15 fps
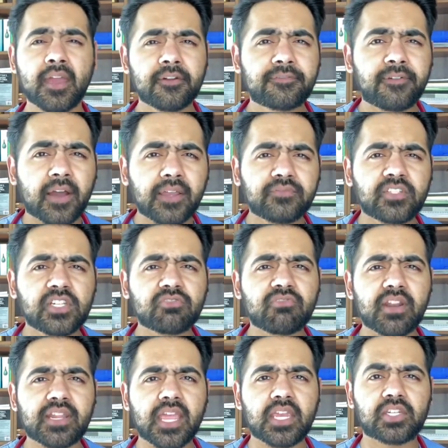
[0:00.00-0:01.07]
5G
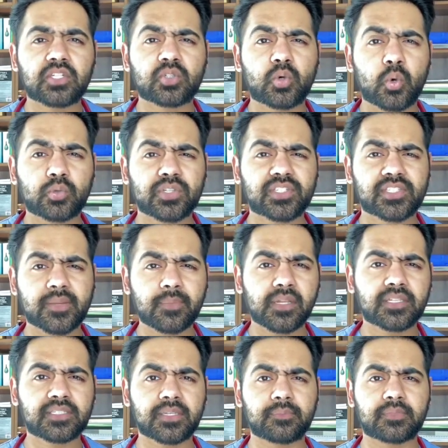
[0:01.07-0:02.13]
radiation causes similar
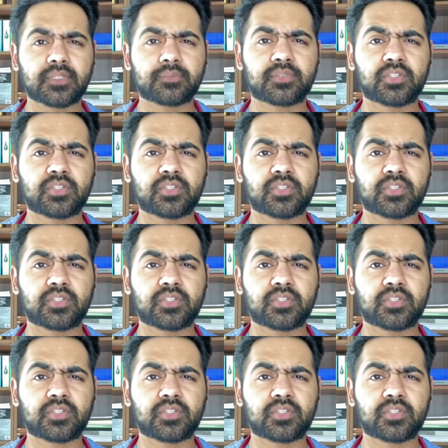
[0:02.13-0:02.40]
symptoms